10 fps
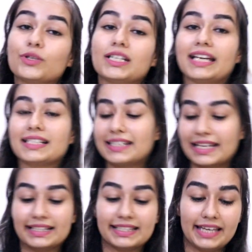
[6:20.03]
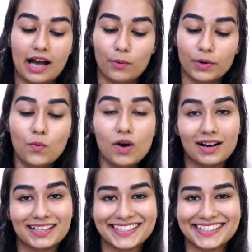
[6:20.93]
test and see how it
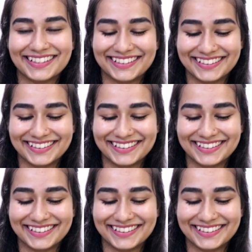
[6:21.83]
works.